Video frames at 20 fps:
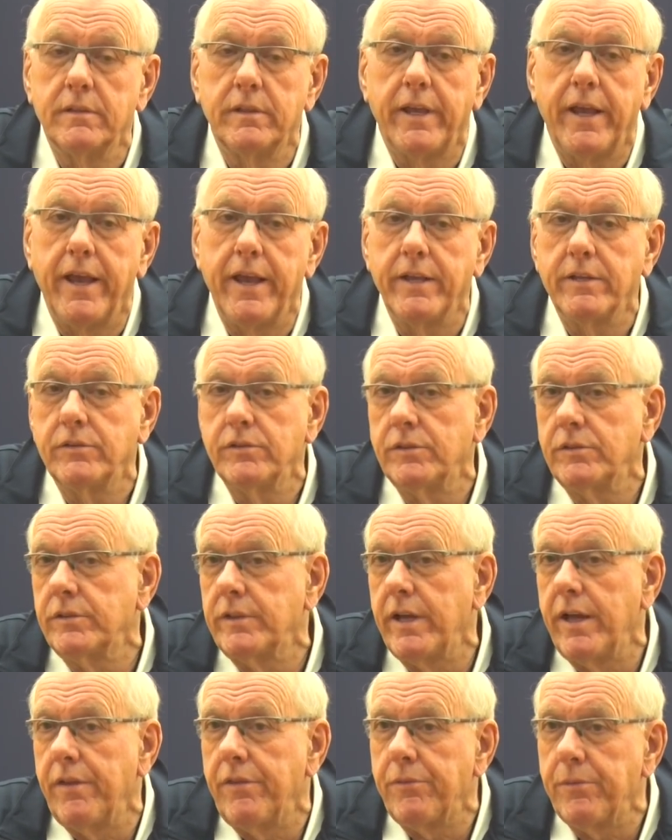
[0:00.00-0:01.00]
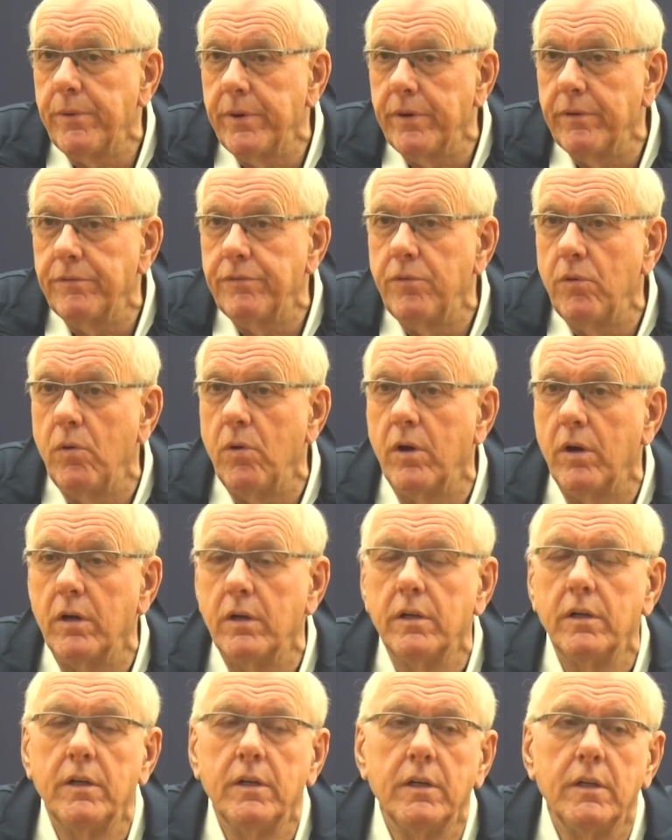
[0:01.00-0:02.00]
Kansas got three or four.
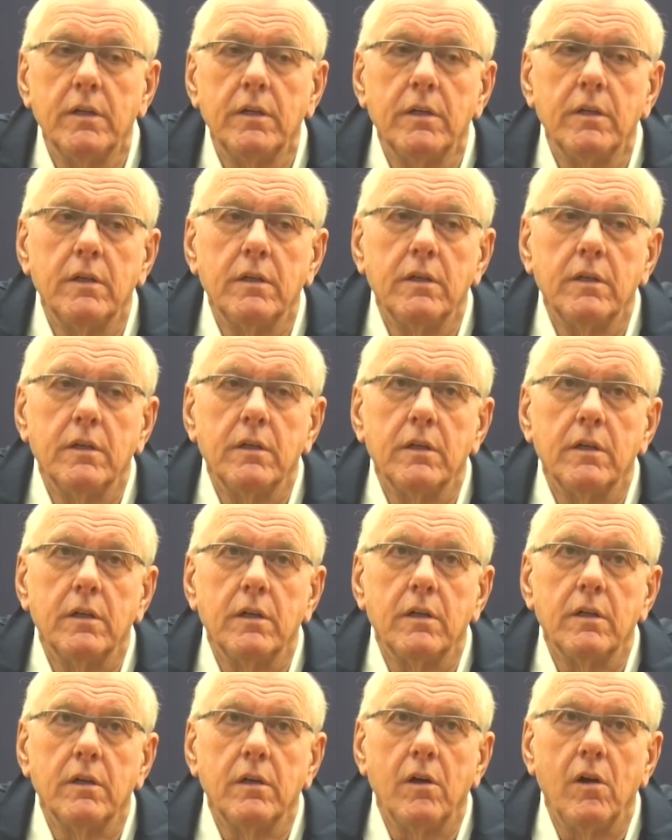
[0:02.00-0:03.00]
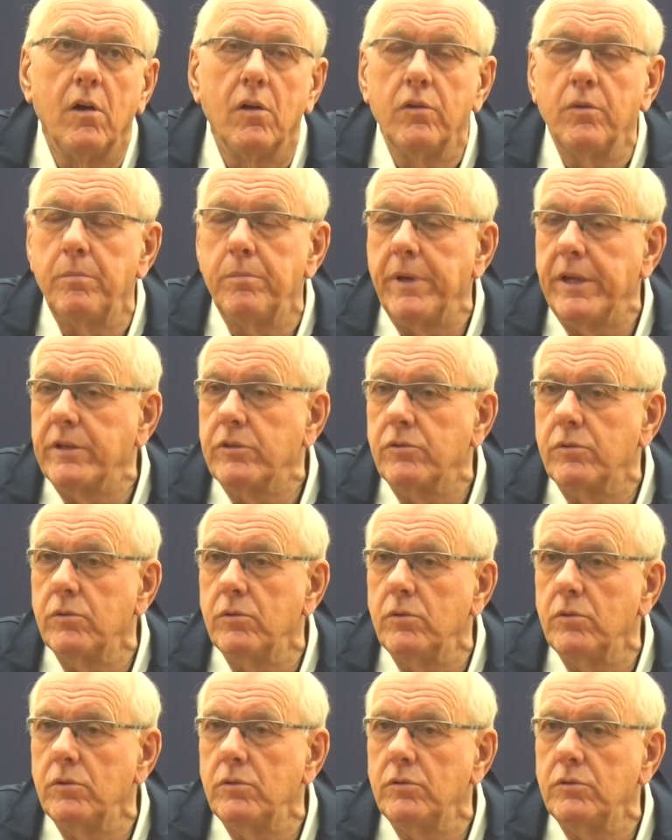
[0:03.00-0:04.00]
All the big
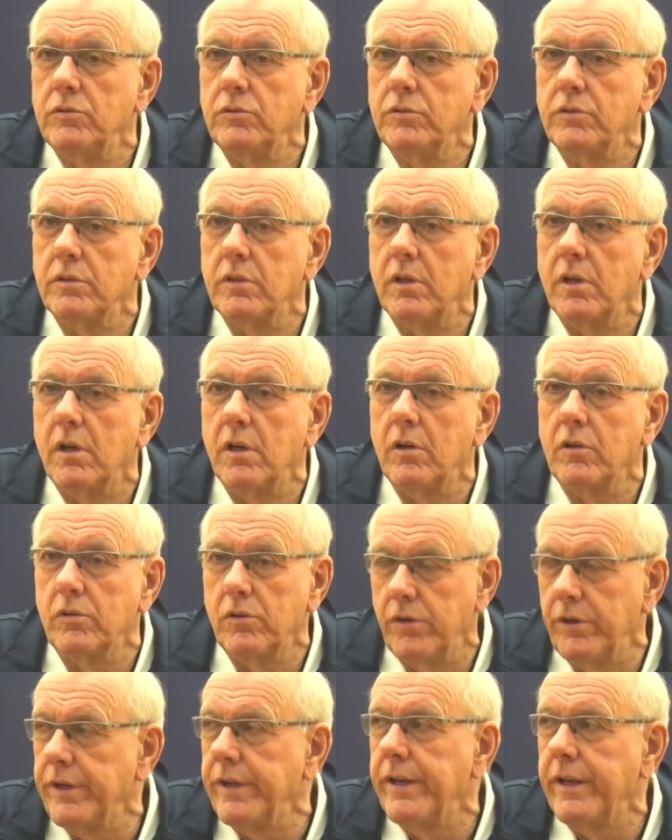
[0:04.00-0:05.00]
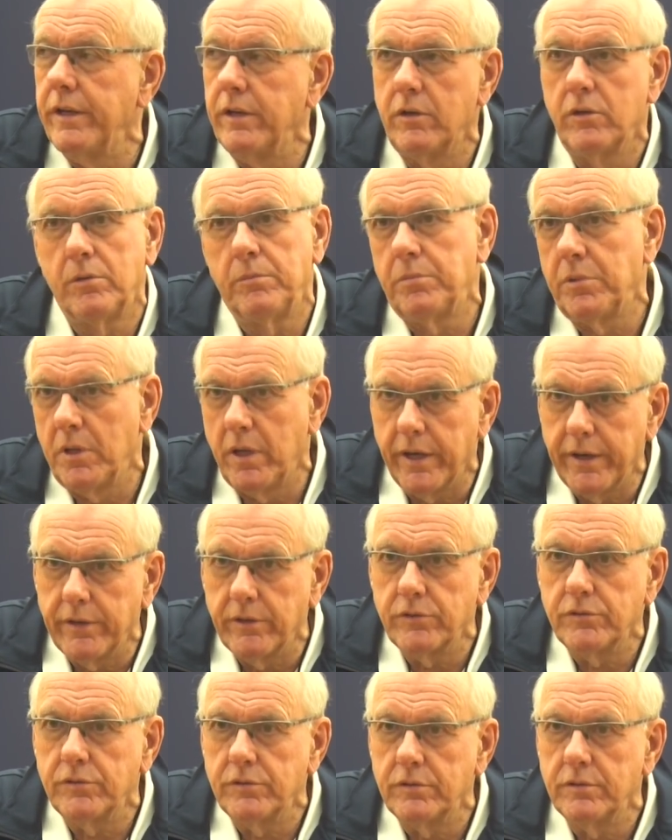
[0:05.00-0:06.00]
schools are going to get good
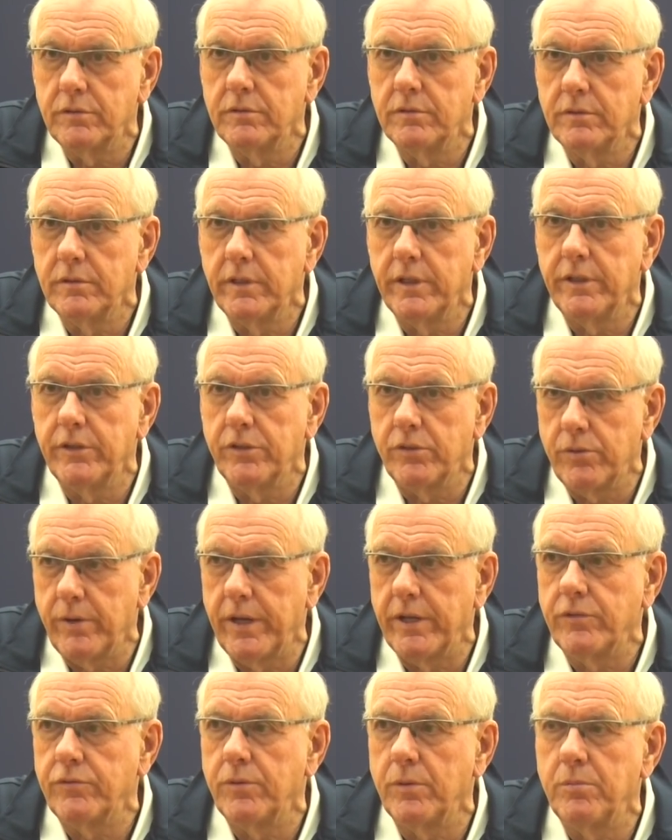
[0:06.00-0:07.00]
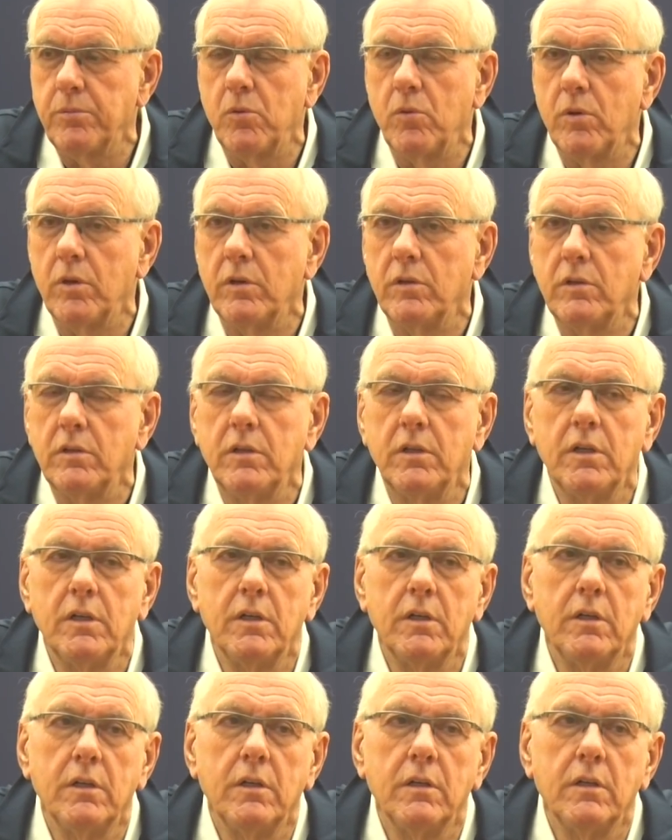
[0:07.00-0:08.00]
players in the transfer portal.
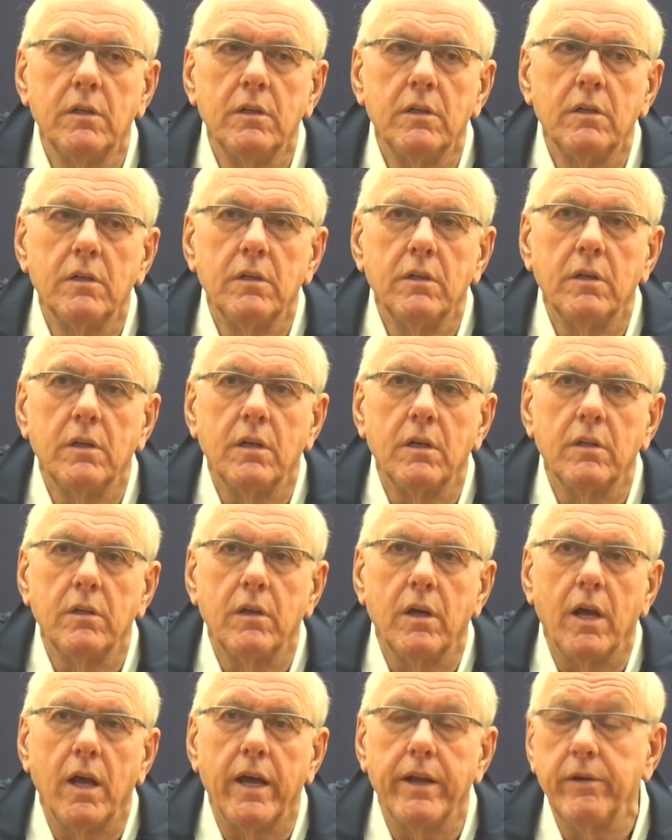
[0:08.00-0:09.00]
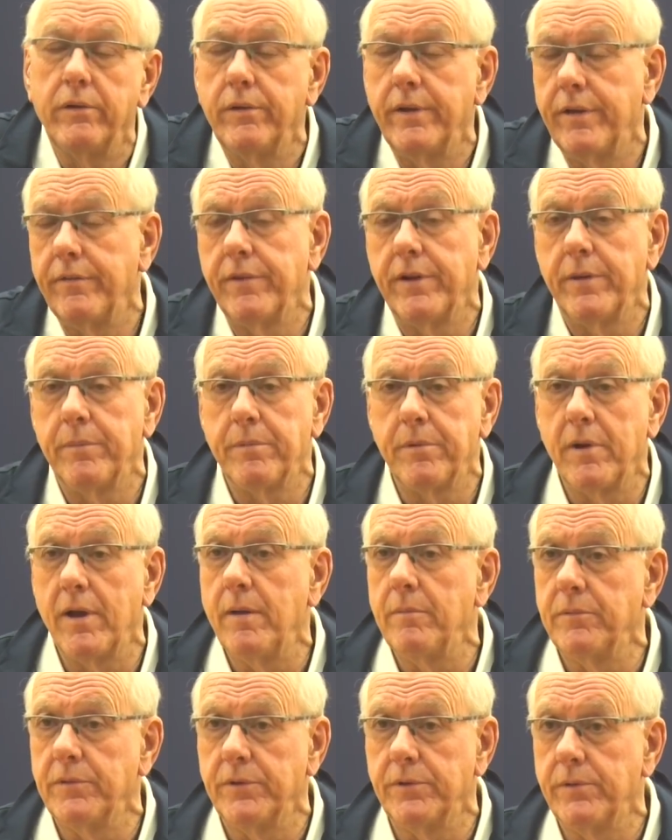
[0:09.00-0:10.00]
I don't have any
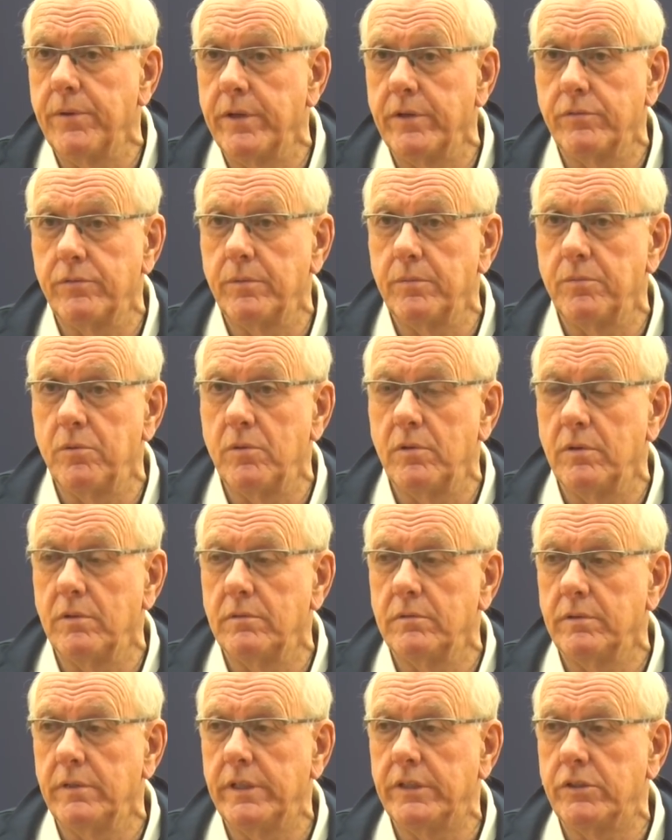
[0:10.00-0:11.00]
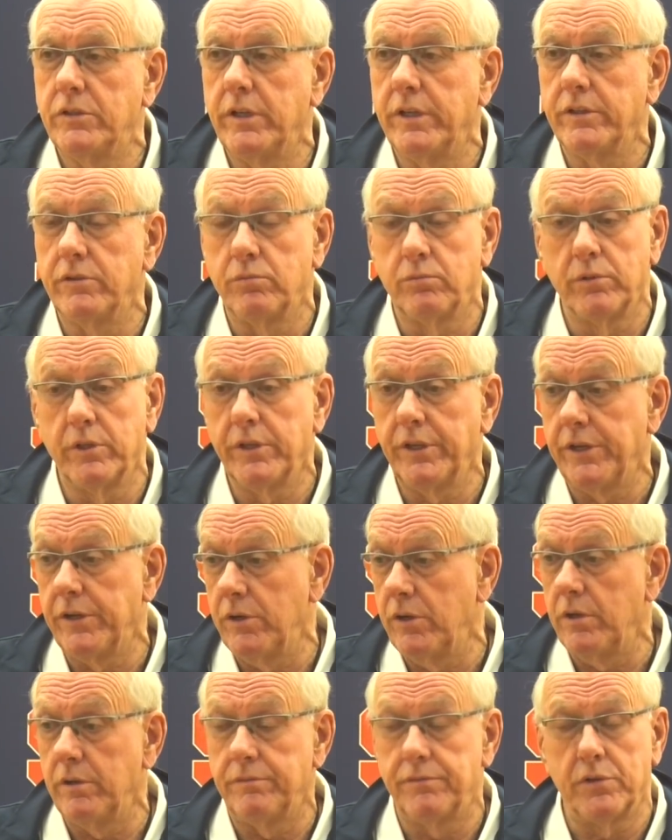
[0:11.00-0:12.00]
problem with the transfer portal. It's really
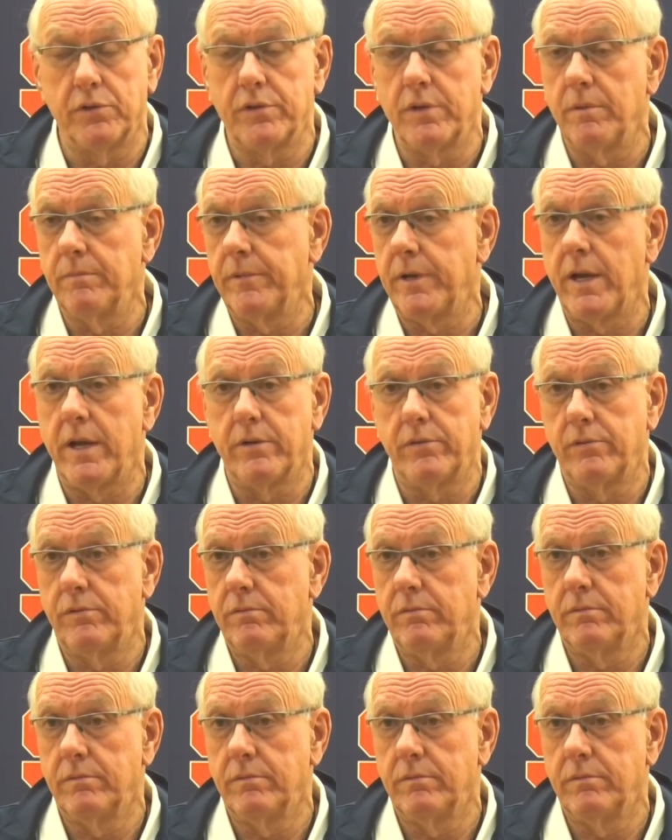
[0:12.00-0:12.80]
good for some guys.